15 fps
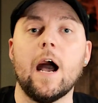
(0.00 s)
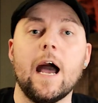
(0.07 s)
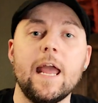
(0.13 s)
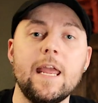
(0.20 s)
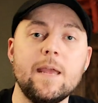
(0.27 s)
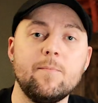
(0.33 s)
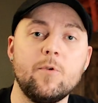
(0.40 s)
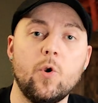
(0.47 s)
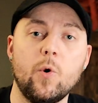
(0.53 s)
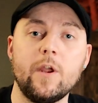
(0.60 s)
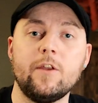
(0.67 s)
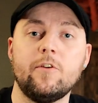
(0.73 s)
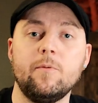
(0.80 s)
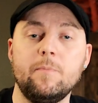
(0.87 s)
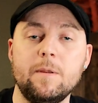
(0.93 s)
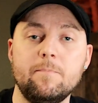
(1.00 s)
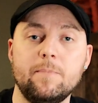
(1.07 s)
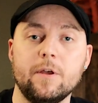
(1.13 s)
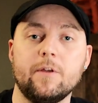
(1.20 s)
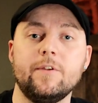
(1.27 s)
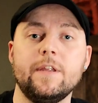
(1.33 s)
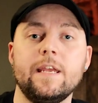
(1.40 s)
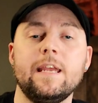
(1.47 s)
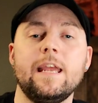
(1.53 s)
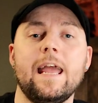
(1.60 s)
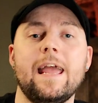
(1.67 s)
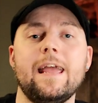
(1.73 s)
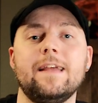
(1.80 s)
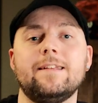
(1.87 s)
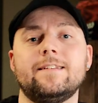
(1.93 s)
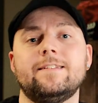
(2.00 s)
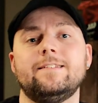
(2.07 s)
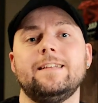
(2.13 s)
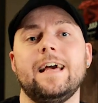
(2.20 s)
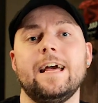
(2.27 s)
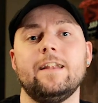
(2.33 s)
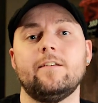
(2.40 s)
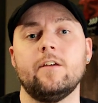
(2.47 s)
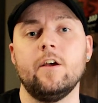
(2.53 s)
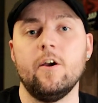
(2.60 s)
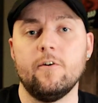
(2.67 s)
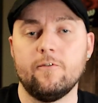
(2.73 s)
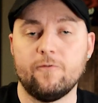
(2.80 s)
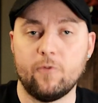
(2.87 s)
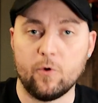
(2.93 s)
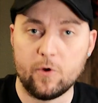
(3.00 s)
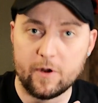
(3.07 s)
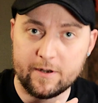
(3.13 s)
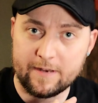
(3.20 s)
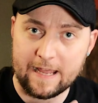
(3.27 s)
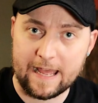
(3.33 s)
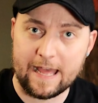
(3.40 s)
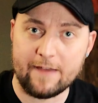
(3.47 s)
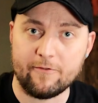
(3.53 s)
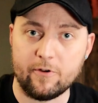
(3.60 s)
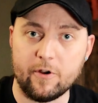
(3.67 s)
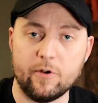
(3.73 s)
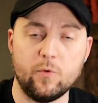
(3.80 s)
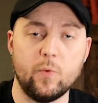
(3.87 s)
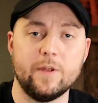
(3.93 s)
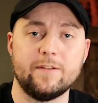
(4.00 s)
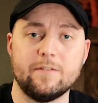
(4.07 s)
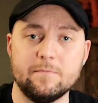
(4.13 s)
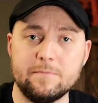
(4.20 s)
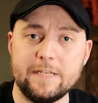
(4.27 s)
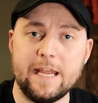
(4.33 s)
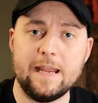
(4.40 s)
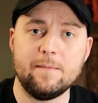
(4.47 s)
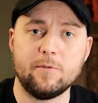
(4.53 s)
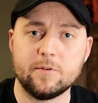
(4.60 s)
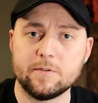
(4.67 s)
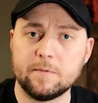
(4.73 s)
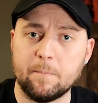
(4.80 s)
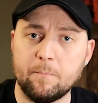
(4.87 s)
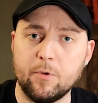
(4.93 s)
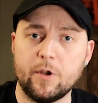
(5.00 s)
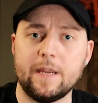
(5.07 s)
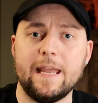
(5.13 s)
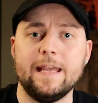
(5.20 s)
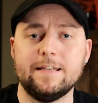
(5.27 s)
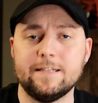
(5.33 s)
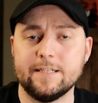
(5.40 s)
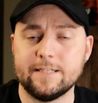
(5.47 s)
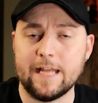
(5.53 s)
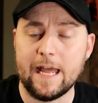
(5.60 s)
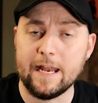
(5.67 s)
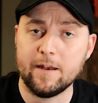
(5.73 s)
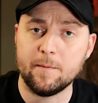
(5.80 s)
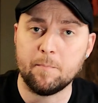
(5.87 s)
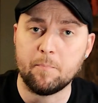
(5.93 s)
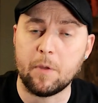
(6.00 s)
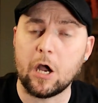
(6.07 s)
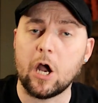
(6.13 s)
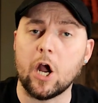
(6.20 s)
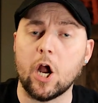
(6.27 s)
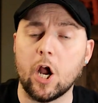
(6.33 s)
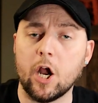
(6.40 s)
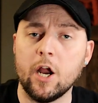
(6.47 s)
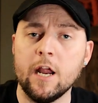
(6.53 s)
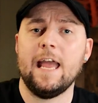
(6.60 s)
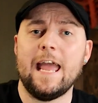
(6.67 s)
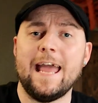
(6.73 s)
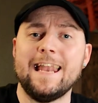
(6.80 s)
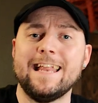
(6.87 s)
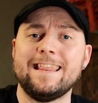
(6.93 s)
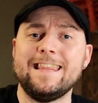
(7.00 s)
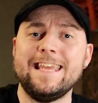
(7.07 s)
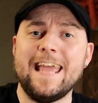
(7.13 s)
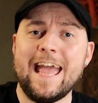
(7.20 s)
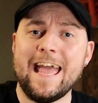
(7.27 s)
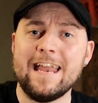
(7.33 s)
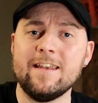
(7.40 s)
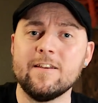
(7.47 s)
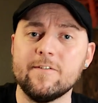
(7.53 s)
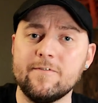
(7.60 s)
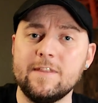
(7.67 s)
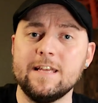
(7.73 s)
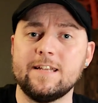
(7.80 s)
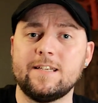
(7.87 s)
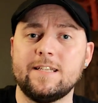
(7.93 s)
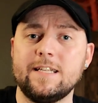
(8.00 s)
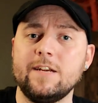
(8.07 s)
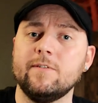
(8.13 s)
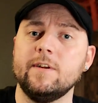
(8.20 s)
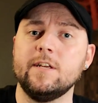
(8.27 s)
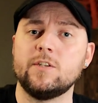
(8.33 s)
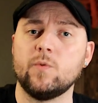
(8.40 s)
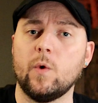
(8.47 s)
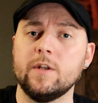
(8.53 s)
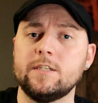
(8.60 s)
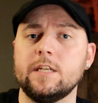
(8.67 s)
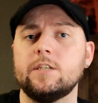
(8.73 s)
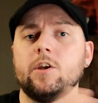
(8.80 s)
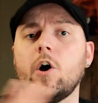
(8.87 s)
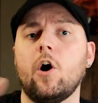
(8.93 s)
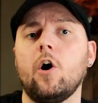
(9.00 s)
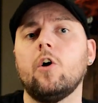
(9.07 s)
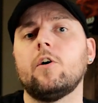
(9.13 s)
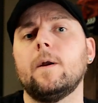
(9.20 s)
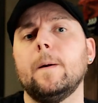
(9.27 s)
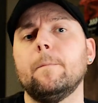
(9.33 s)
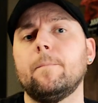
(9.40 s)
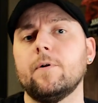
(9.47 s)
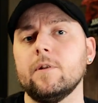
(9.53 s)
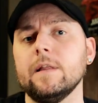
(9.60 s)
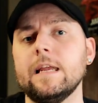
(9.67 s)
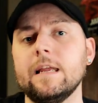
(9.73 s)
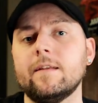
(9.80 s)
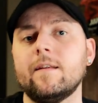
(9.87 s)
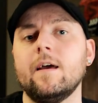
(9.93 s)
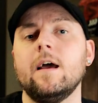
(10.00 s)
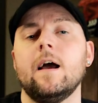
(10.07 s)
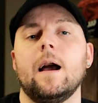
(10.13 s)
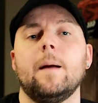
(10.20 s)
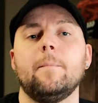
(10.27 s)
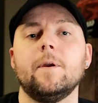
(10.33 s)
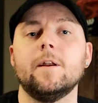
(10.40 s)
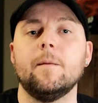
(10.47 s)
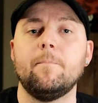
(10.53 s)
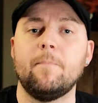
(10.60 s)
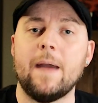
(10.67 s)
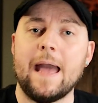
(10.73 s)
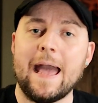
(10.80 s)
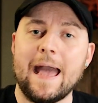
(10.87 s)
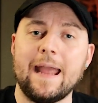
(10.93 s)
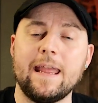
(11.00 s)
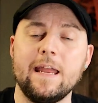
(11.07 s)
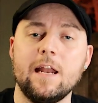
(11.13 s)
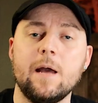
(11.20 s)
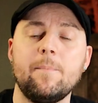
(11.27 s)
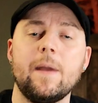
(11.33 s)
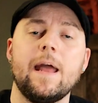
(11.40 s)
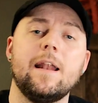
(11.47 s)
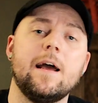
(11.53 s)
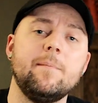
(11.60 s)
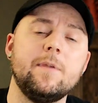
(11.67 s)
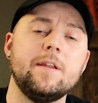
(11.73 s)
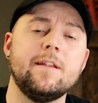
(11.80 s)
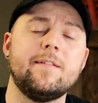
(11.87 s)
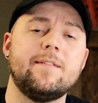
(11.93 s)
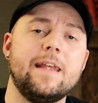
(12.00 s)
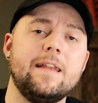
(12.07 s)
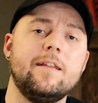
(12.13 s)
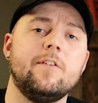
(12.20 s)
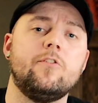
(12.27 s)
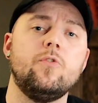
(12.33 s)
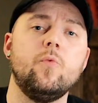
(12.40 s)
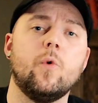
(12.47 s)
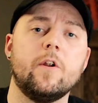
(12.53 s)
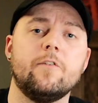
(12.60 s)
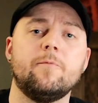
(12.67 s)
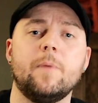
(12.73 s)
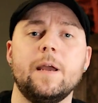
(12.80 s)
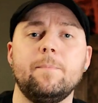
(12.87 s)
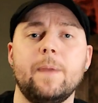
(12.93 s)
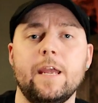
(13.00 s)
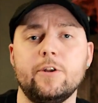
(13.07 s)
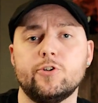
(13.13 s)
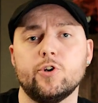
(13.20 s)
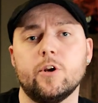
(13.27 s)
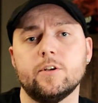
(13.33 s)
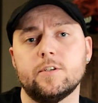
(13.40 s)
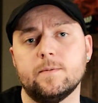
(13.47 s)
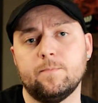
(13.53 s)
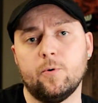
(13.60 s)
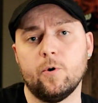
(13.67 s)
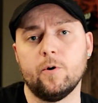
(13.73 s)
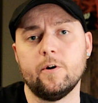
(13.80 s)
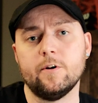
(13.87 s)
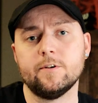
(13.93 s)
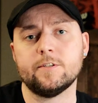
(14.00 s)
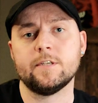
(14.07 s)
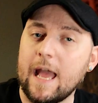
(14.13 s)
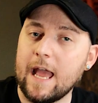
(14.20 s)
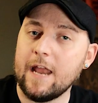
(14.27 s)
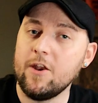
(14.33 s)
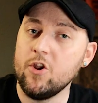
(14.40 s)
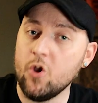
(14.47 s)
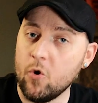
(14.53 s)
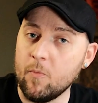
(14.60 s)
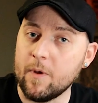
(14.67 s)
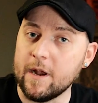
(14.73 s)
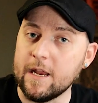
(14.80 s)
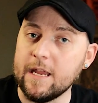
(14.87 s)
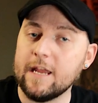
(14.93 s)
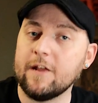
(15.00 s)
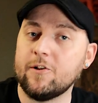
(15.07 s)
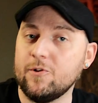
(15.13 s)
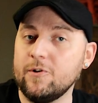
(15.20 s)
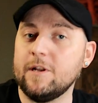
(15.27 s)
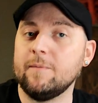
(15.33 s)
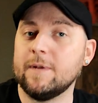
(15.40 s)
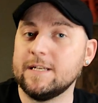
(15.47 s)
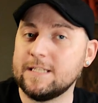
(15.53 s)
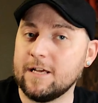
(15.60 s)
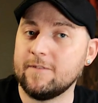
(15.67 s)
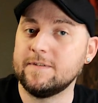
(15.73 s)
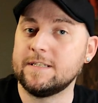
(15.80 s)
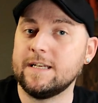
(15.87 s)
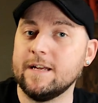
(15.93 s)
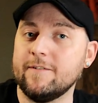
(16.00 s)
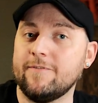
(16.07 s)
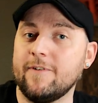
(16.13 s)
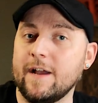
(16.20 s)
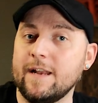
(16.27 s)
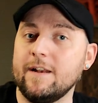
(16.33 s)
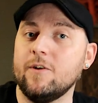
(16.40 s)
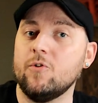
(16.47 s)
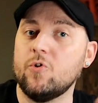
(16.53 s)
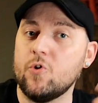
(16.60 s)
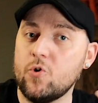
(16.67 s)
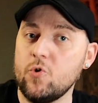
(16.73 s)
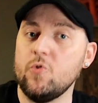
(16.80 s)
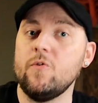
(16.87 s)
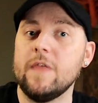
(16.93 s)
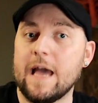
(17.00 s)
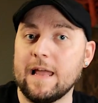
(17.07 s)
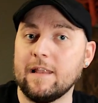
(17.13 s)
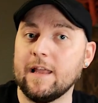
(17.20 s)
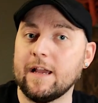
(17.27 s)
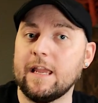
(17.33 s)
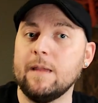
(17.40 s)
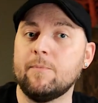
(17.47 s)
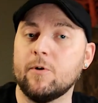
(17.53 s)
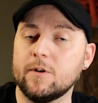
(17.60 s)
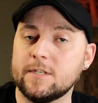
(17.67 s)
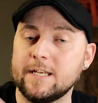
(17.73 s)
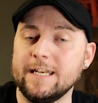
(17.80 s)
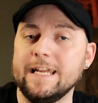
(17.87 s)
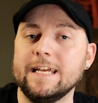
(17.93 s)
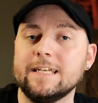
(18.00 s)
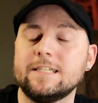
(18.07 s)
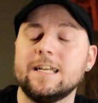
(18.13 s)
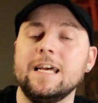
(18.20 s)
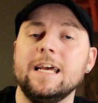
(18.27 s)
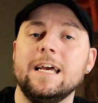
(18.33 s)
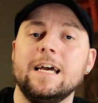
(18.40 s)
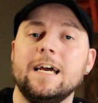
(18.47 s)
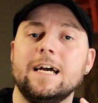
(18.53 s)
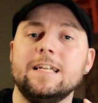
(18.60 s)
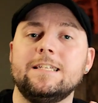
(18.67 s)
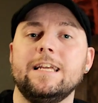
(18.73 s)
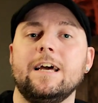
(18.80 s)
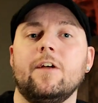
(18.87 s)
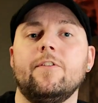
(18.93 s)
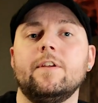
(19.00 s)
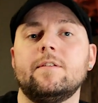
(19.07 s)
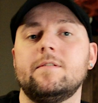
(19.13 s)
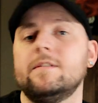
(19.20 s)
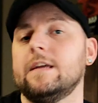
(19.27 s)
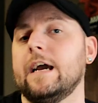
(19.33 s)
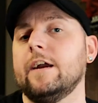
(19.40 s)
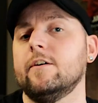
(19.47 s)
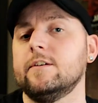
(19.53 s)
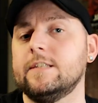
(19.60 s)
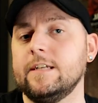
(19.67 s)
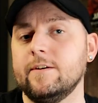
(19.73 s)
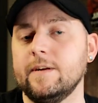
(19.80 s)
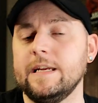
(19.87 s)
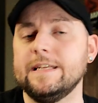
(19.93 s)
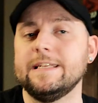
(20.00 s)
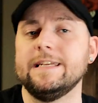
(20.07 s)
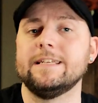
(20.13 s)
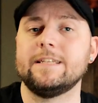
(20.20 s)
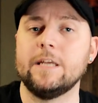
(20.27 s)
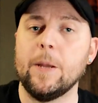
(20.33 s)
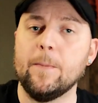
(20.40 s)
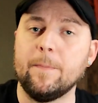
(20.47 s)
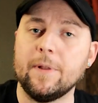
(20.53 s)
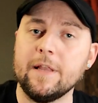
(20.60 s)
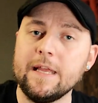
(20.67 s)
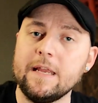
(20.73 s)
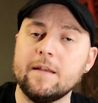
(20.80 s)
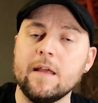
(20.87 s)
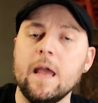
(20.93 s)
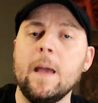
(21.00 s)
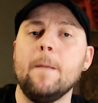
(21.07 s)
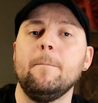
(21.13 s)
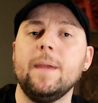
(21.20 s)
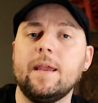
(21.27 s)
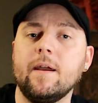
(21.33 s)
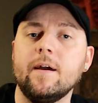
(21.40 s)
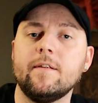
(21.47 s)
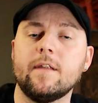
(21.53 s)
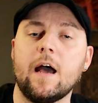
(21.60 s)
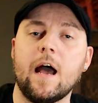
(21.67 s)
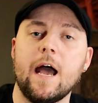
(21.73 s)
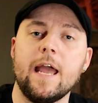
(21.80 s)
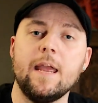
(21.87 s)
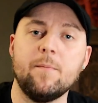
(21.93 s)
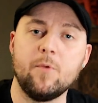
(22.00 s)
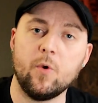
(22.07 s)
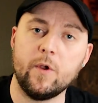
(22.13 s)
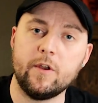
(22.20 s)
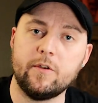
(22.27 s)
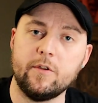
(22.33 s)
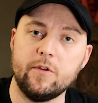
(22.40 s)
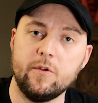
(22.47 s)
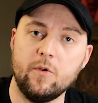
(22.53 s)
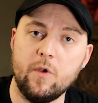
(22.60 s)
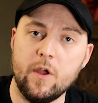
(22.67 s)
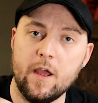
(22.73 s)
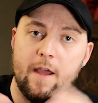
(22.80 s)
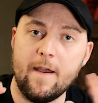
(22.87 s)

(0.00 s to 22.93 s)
I am going to be building a set for a tavern with some tables, bookcases, and a bar. And at the end of this series, once it's all complete, I'm gonna pack it up and I'm gonna send it to one of my Patreon supporters. And nobody, including myself, is gonna find out who that lucky person is until this entire series is complete because I am going to